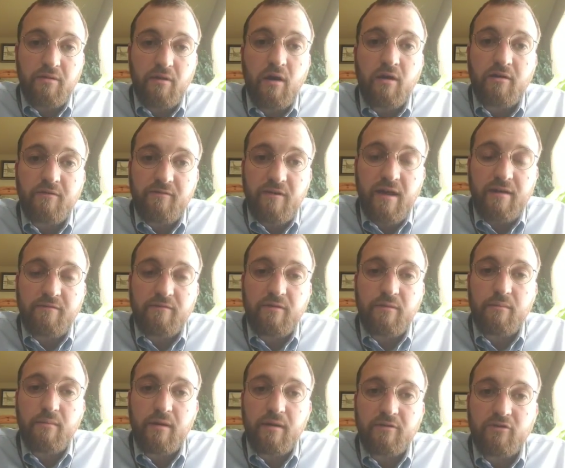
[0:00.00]
artifact
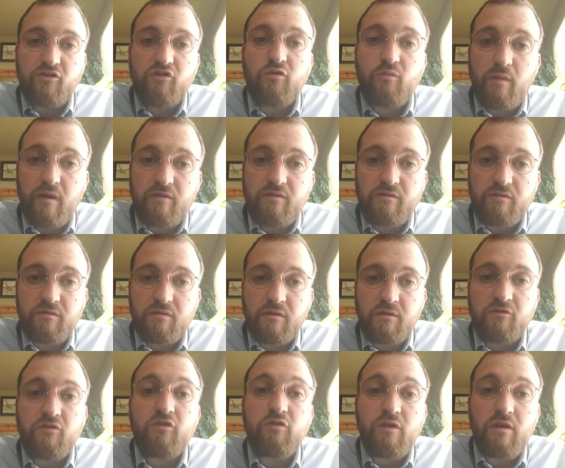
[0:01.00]
from 2
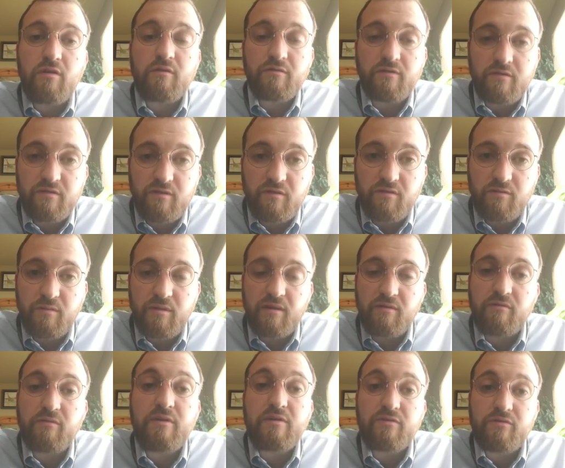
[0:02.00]
years,
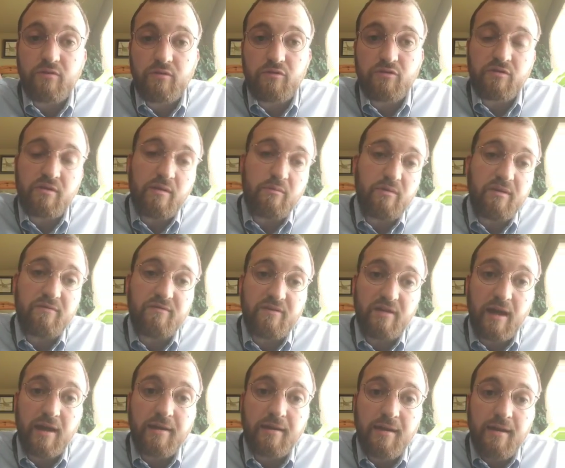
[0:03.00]
of research that we've
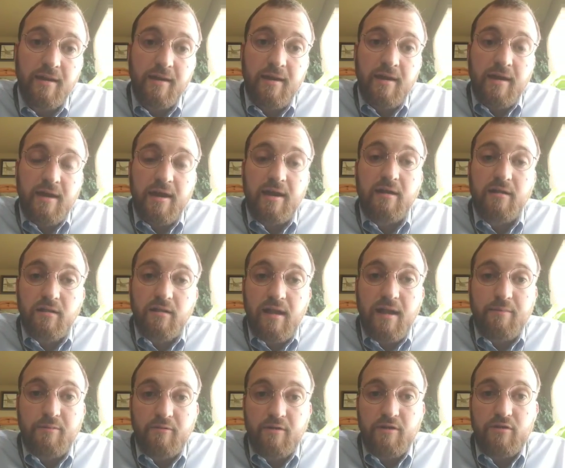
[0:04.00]
done in
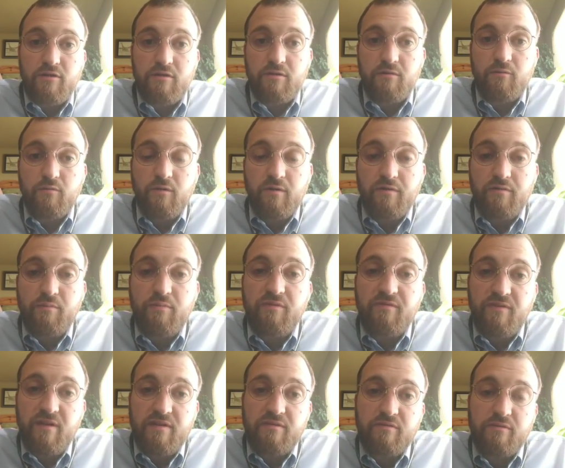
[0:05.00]
collaboration with
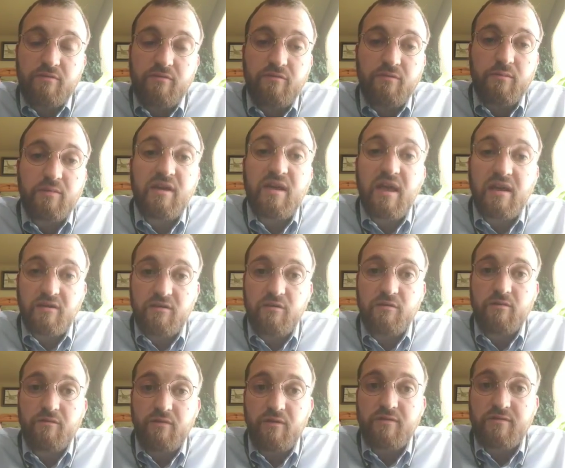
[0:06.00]
professors from Kent
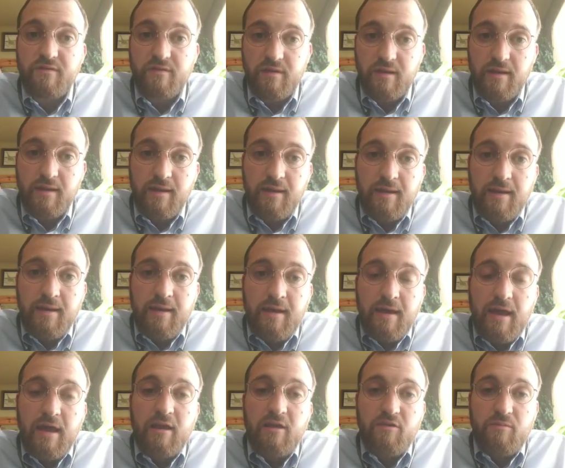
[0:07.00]
University.
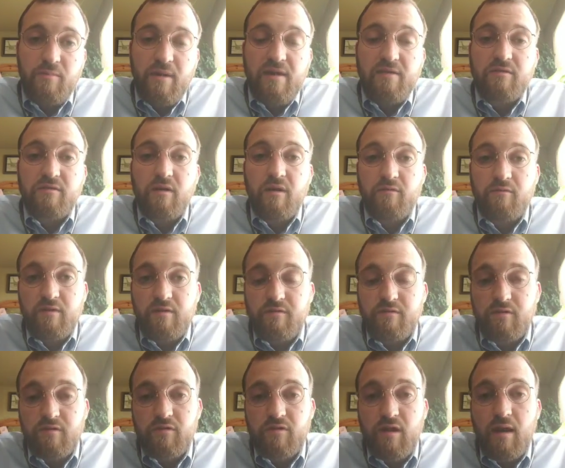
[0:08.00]
And it's based on
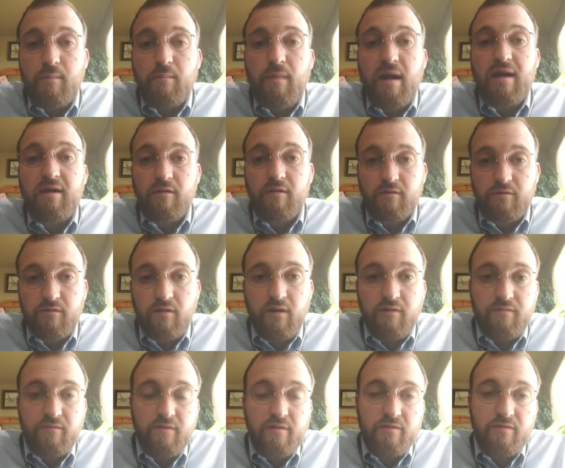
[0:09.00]
research that
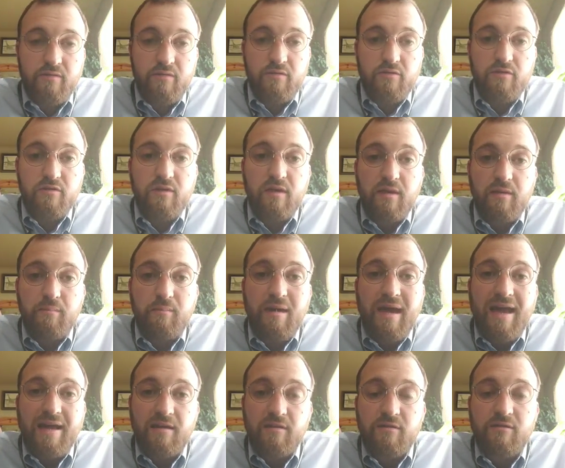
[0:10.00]
Microsoft Research did
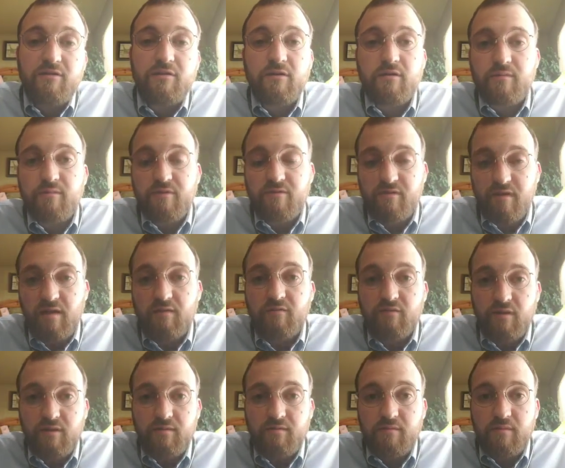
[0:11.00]
back in the turn of the
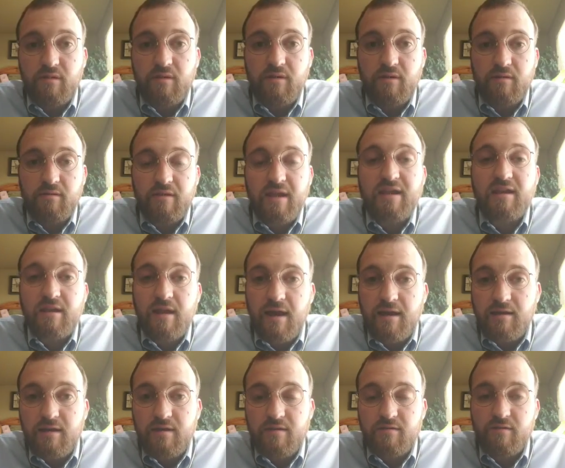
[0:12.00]
century, in the late
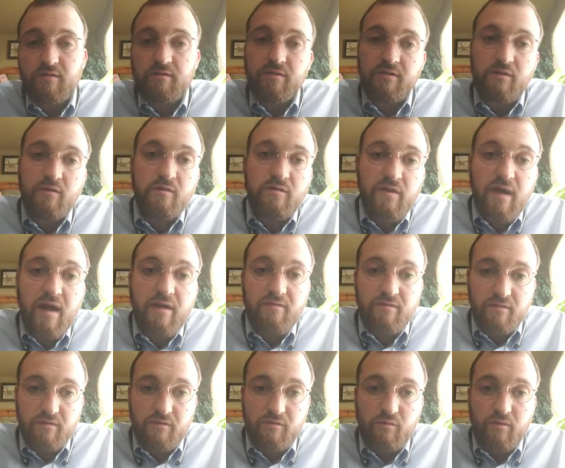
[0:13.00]
90s, early
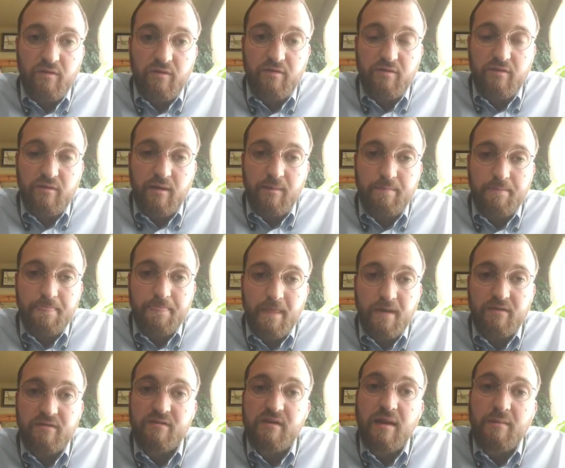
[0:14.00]
2000s, with
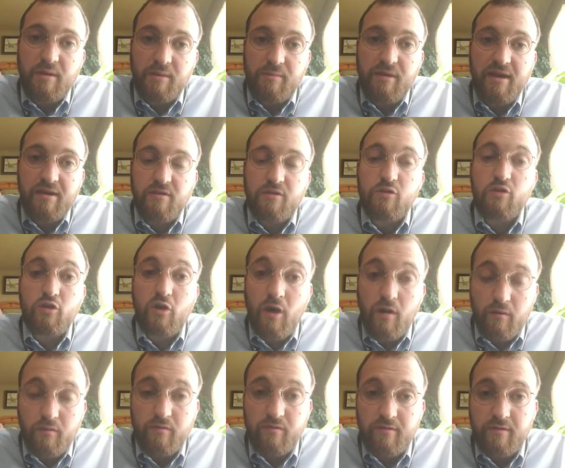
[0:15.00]
Simon Peyton
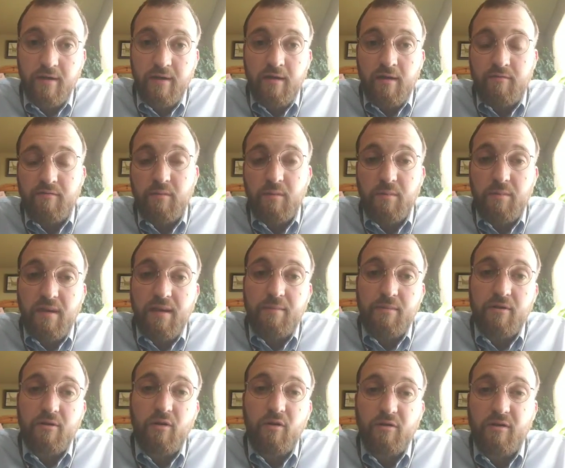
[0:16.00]
Jones from a
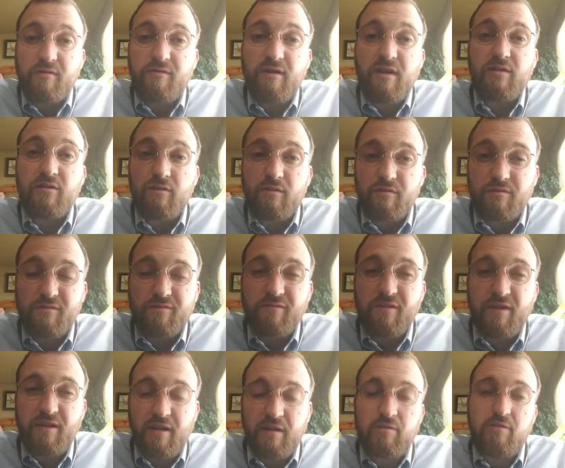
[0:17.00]
paper called Adventures in
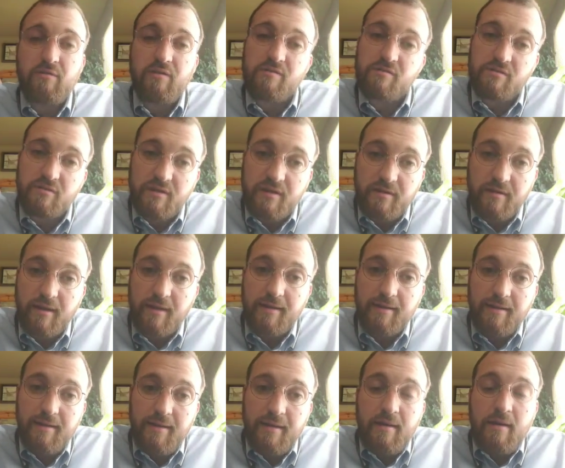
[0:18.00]
Financial Engineering.
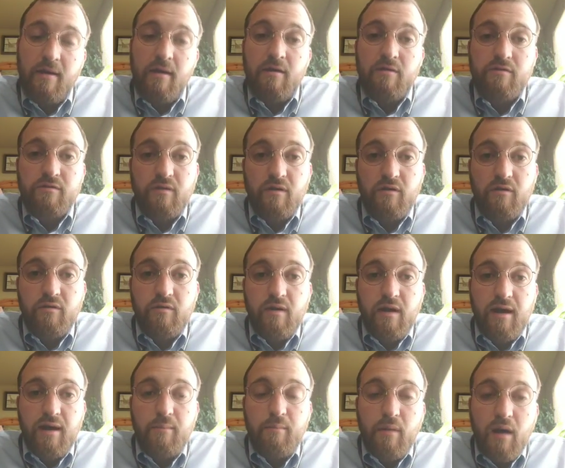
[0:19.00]

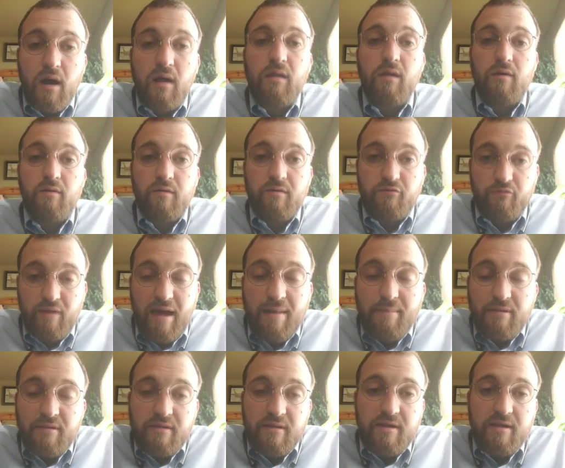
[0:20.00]
So Marlowe is
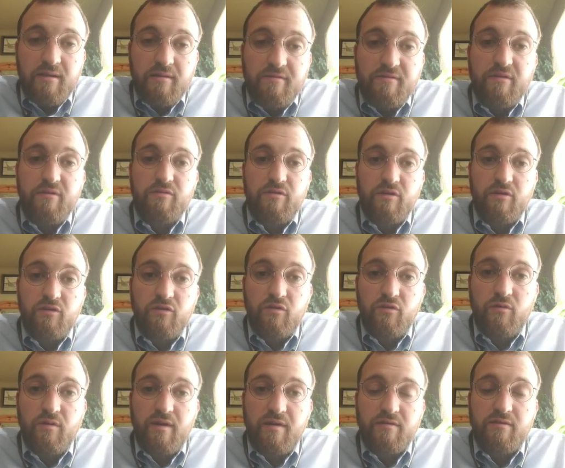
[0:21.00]
rapidly converging
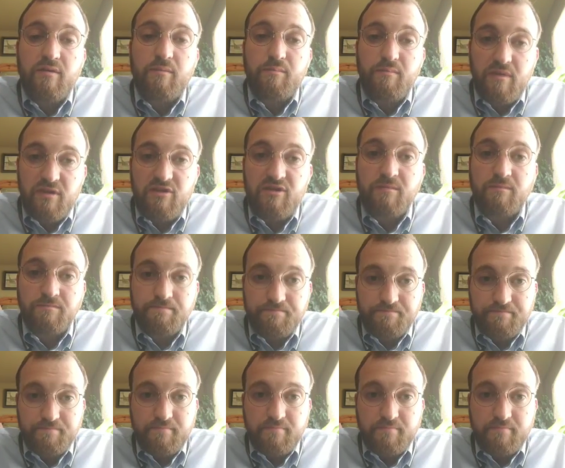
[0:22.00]
to a submission,